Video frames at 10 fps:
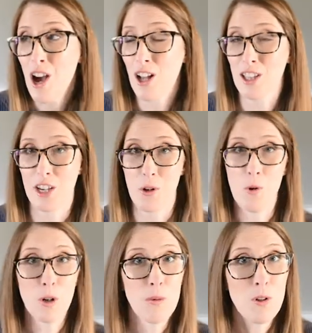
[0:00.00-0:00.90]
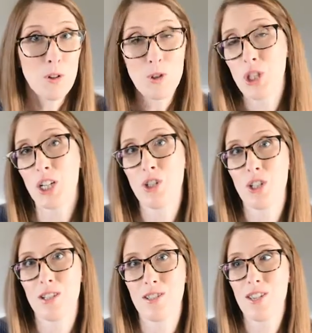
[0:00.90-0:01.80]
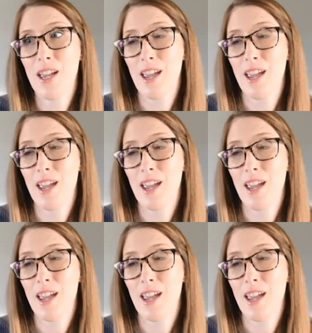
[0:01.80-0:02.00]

a lot of hormonal changes.